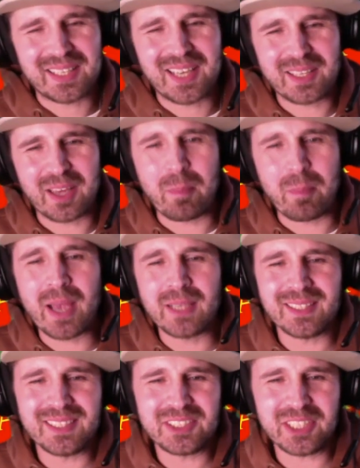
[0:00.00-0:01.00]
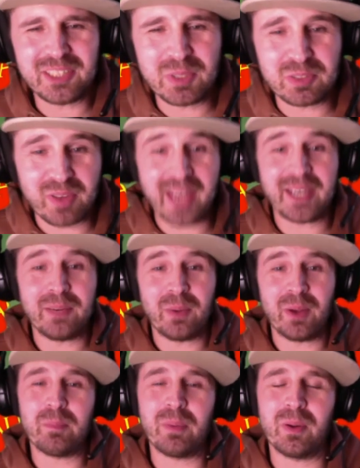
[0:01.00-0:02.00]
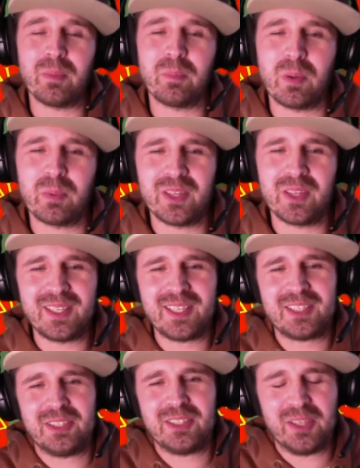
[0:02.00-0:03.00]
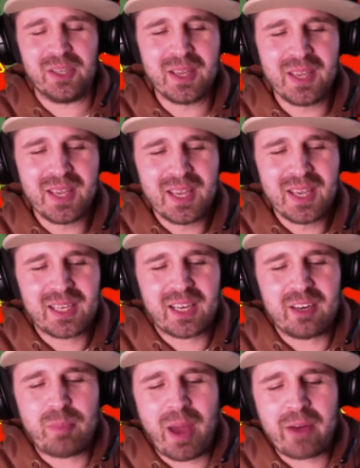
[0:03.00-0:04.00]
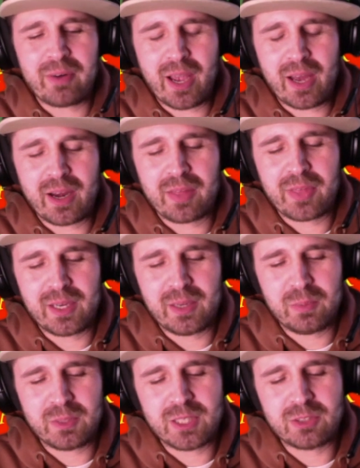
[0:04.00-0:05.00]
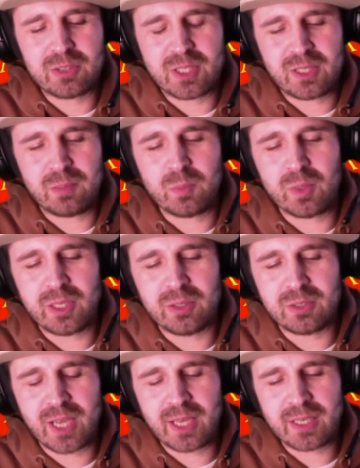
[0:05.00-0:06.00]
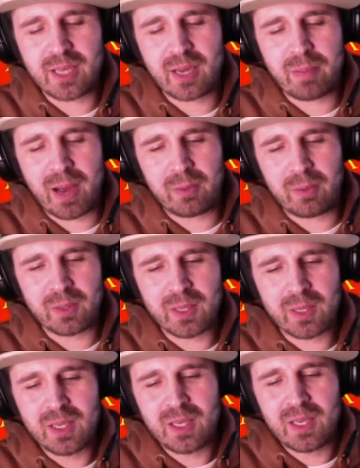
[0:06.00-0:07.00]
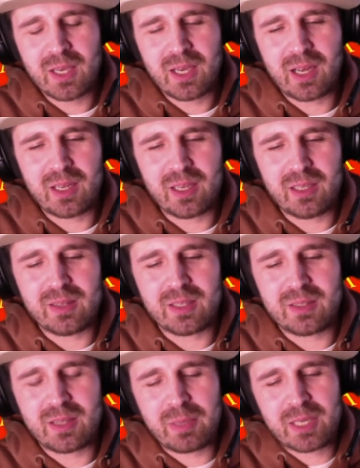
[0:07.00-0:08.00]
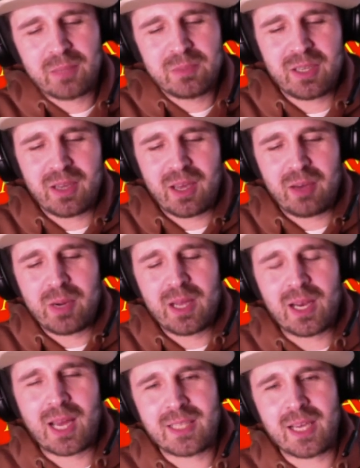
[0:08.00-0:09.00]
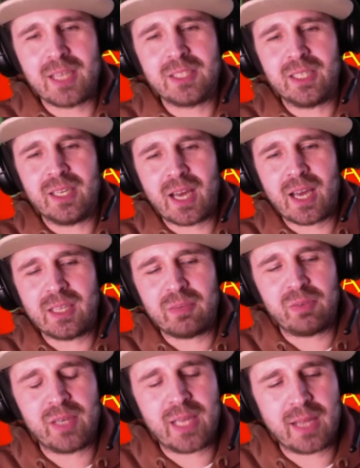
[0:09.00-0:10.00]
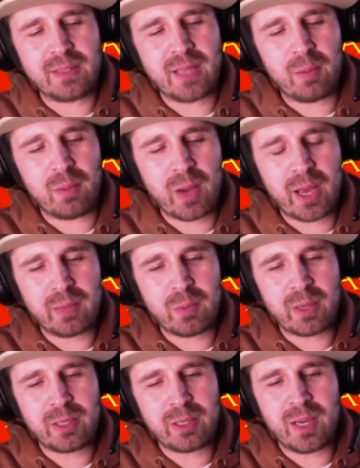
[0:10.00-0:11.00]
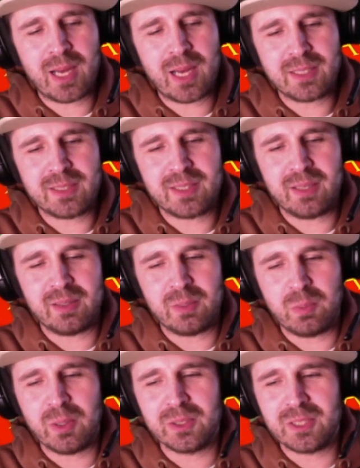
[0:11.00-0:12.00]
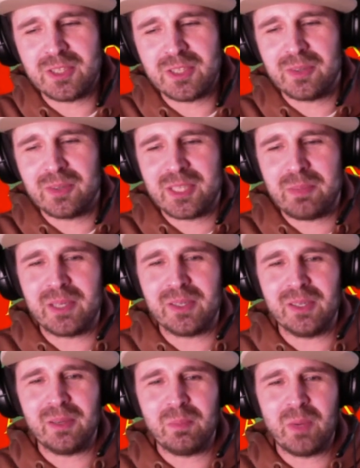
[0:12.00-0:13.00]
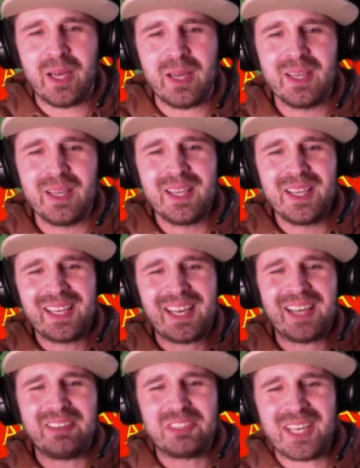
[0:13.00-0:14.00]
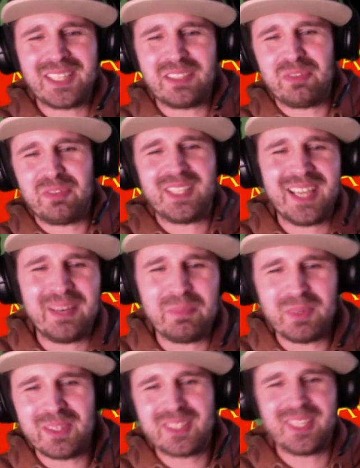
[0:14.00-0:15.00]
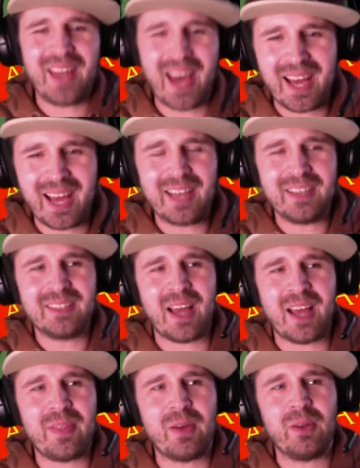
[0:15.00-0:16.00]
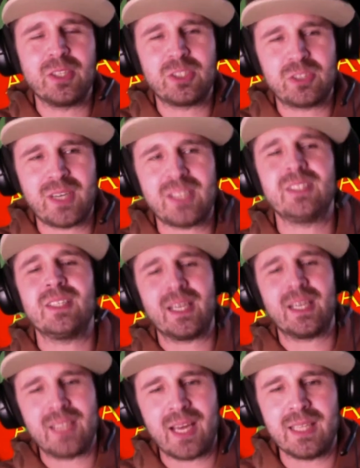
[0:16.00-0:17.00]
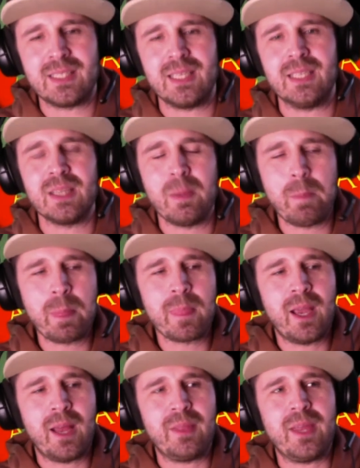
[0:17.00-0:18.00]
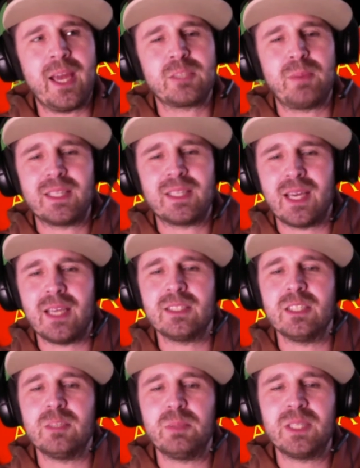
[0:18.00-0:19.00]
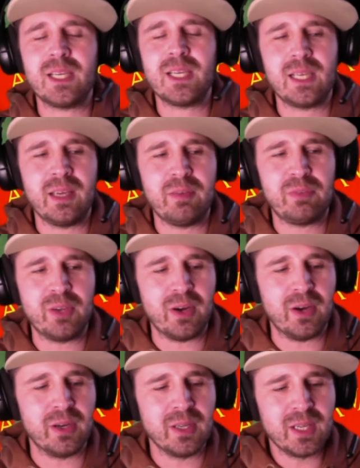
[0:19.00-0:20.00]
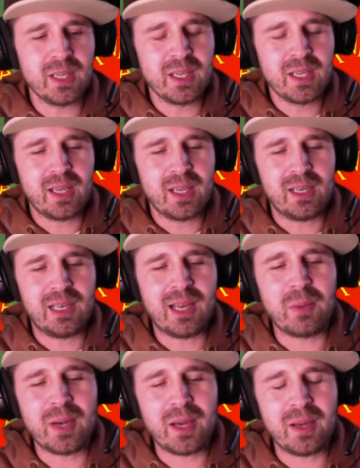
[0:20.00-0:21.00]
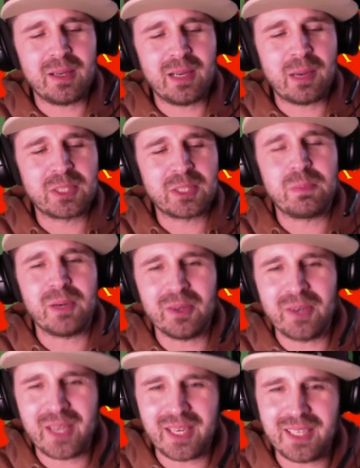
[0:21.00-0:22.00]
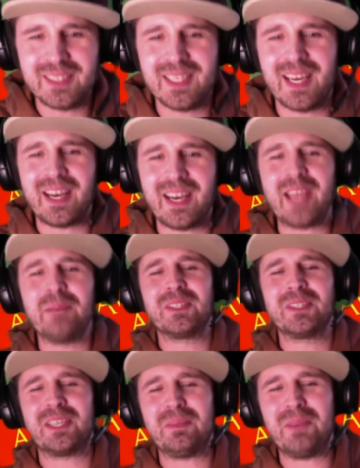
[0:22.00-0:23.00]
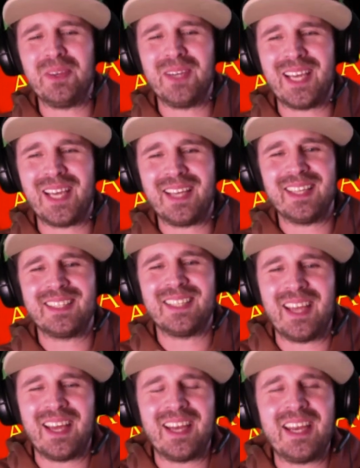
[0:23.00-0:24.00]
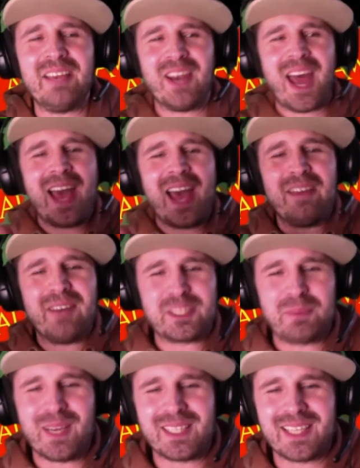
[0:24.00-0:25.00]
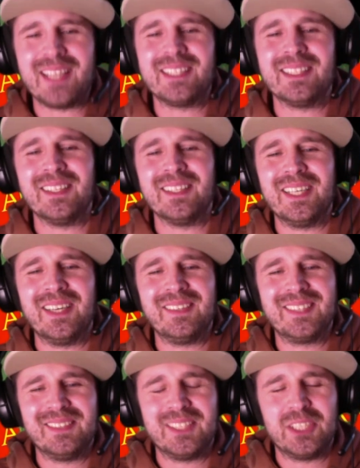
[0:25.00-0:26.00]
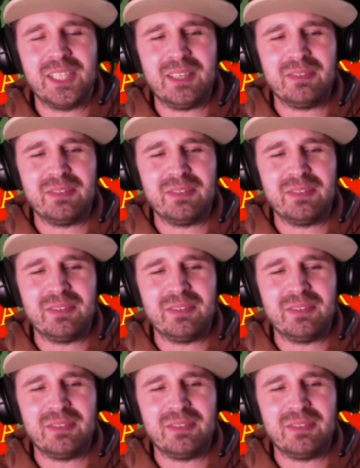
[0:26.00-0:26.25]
Like, amazing achievements for anyone, but with the additional kind of barrier. And I think it was interesting what you said about there becomes a realization, and I definitely had that, where you realize that the world is neurotypical, and we're kind of trying to fit in to that, and all the stresses and anxieties and the expectations, particularly if you're lower support needs and able to communicate. There's an even higher expectation on you to achieve.